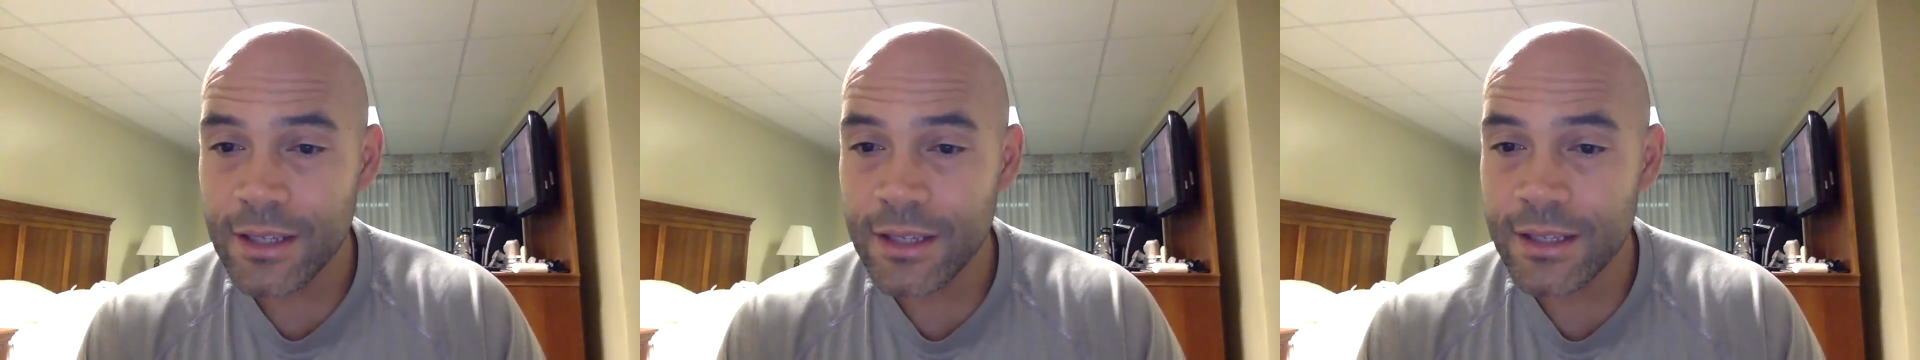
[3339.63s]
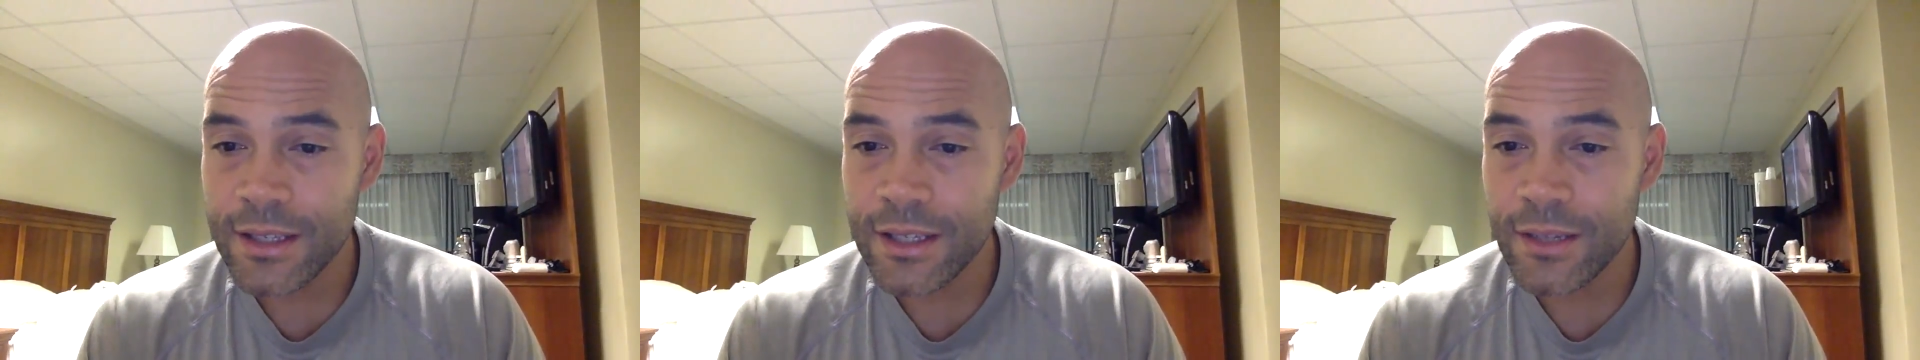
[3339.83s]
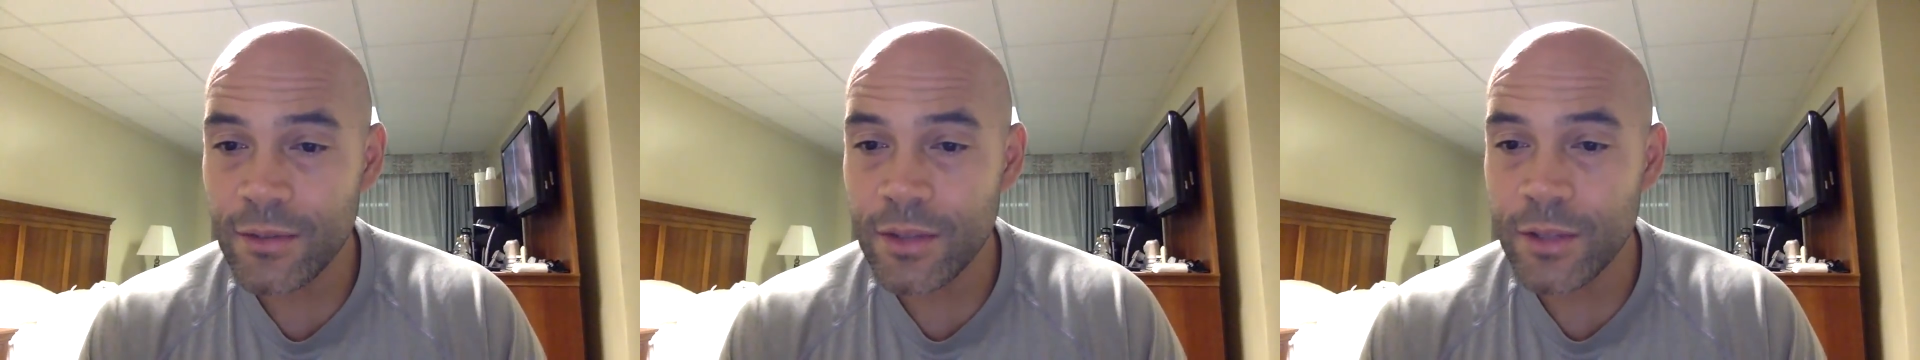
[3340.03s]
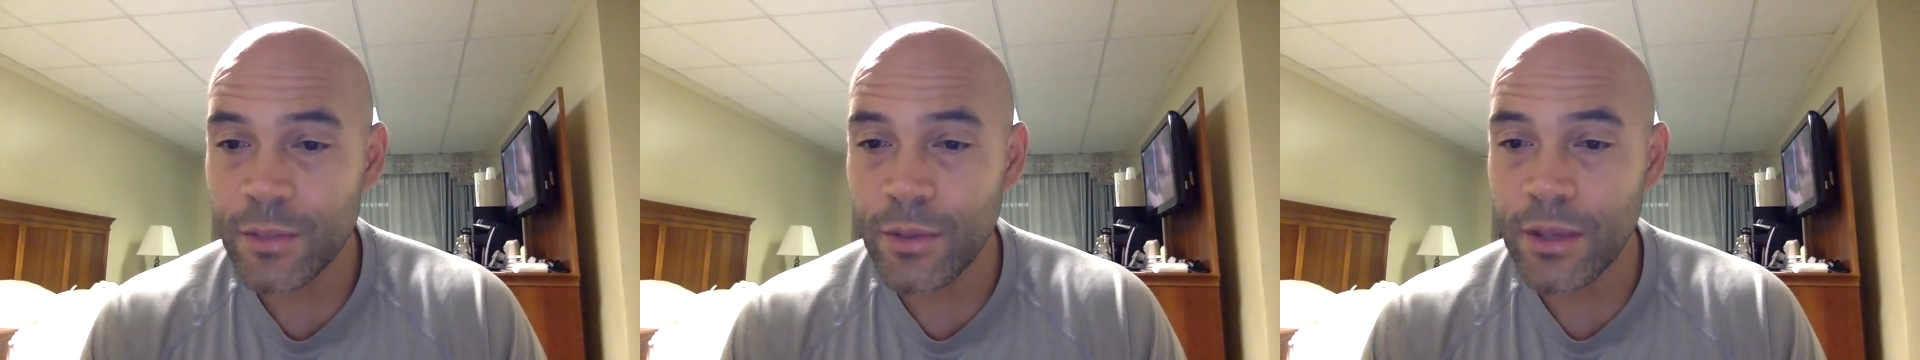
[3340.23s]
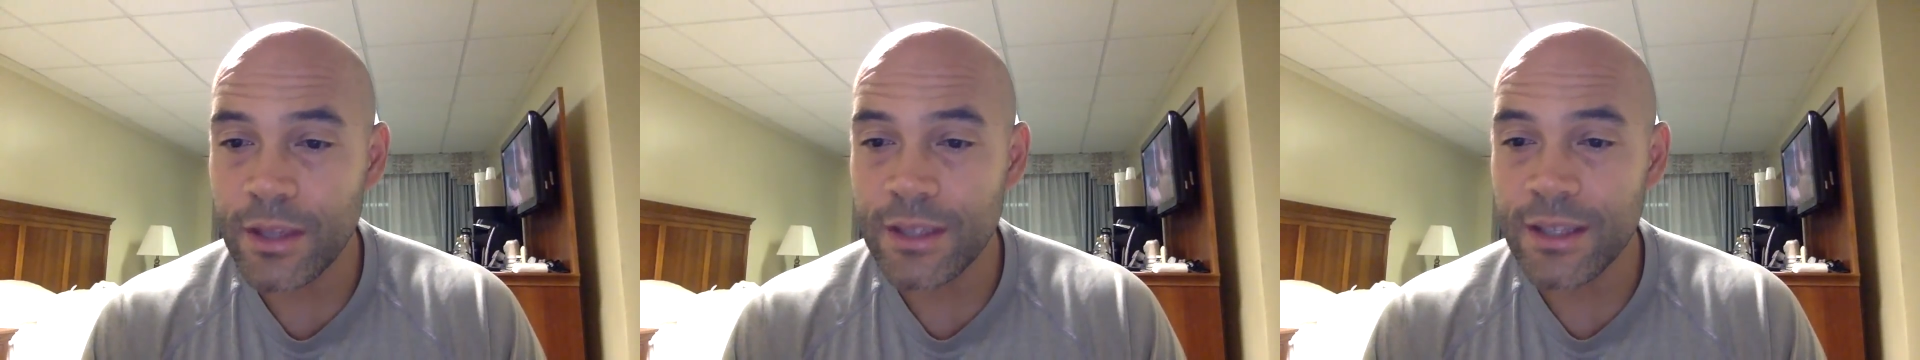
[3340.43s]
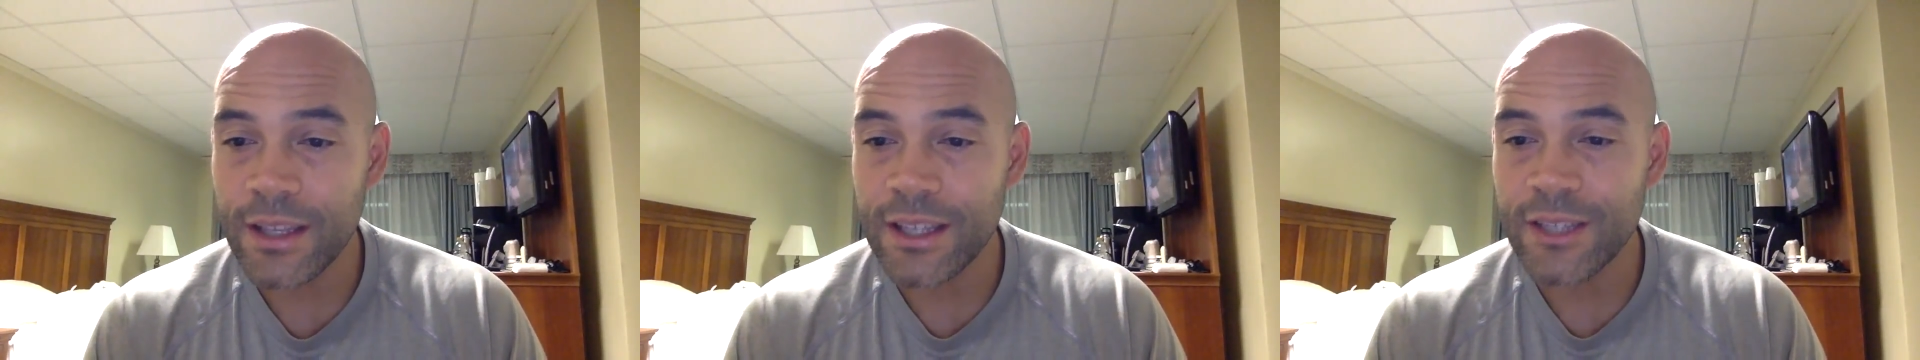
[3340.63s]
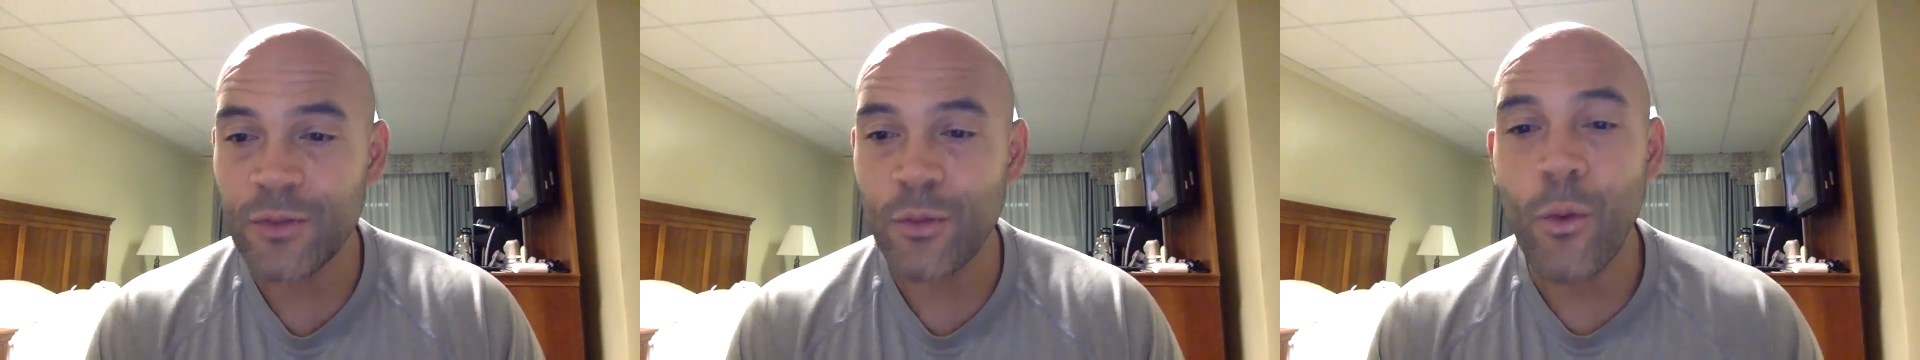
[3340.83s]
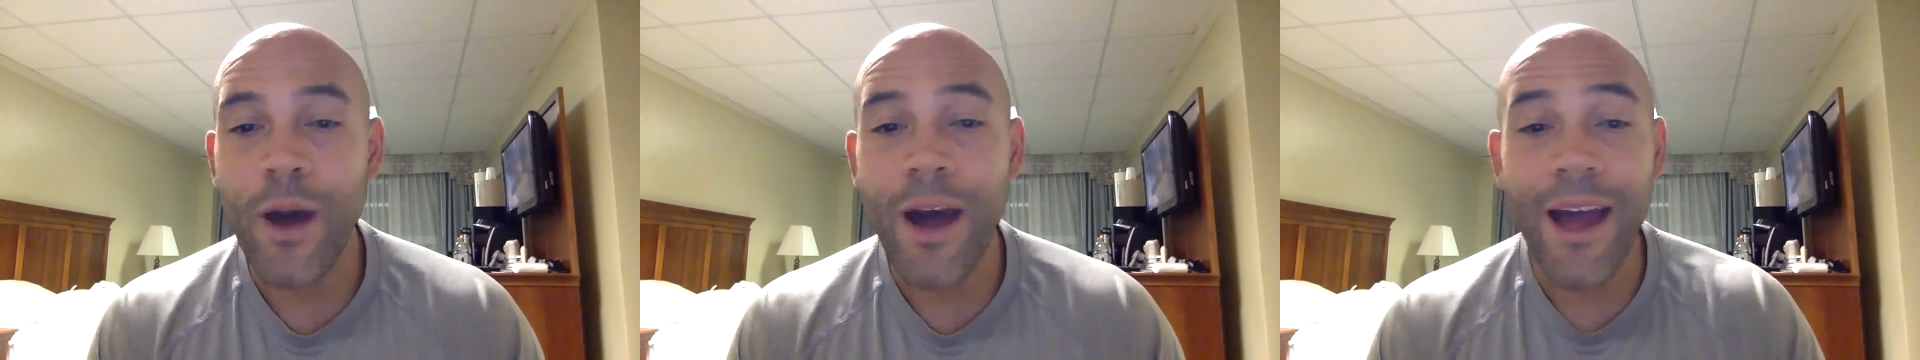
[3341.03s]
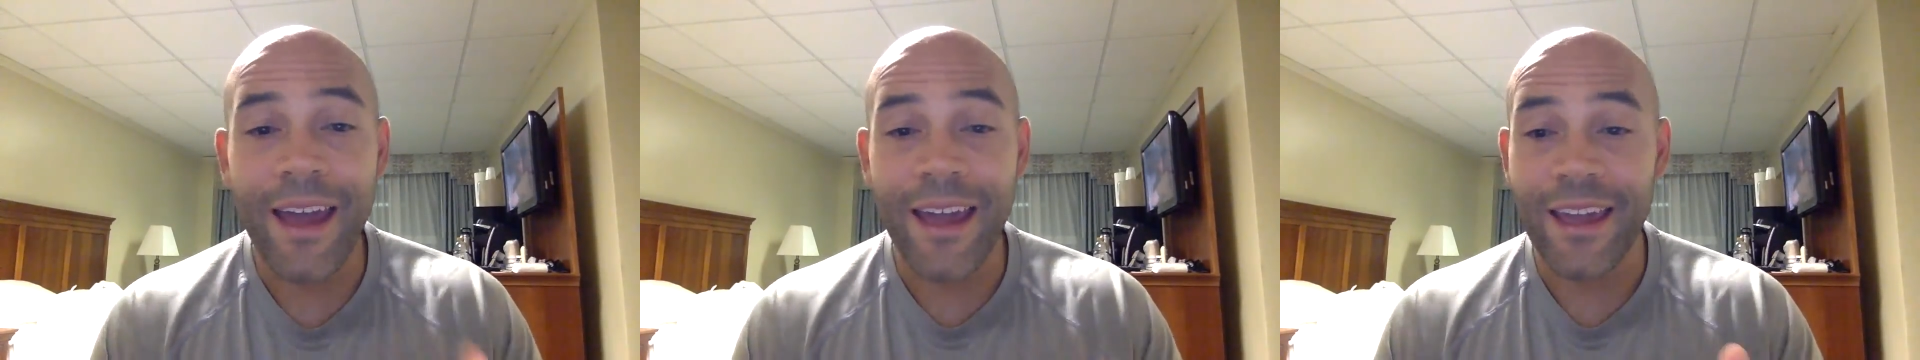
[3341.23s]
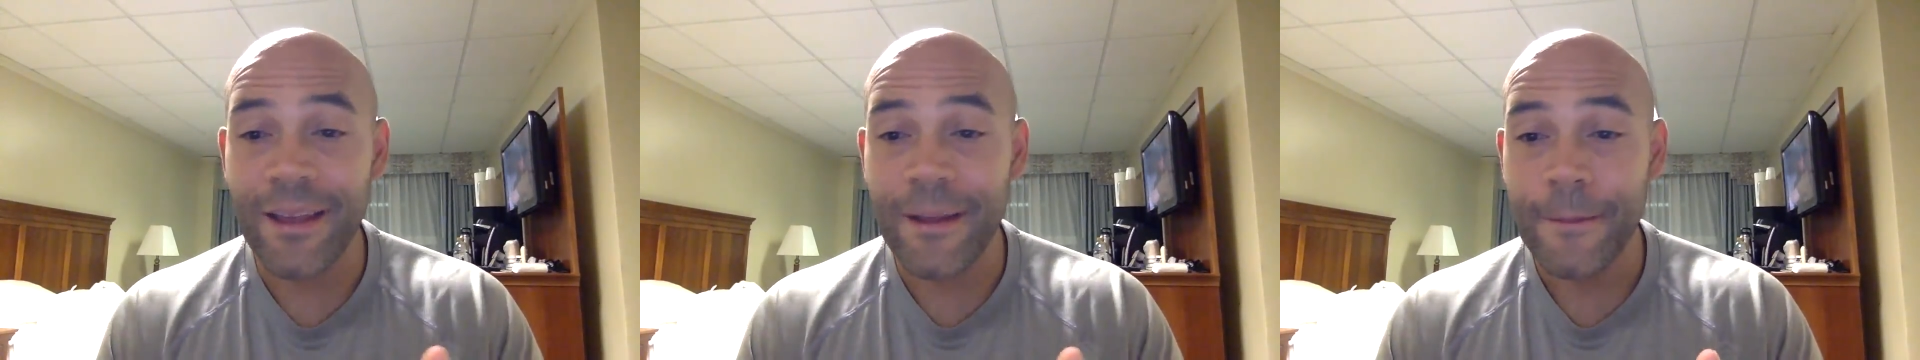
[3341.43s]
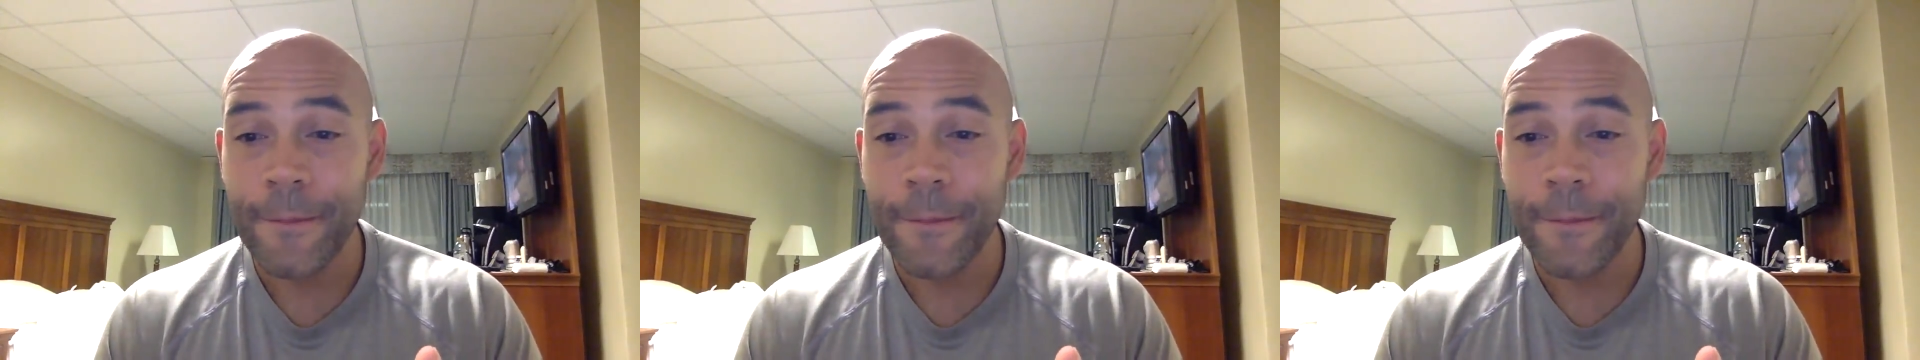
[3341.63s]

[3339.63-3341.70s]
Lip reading: consistent with his play selections. Why?